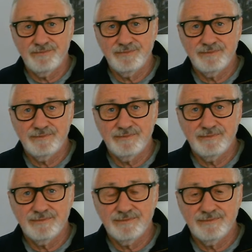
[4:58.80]

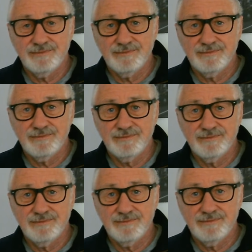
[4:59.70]

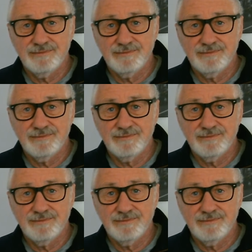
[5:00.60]
Nobody speaks.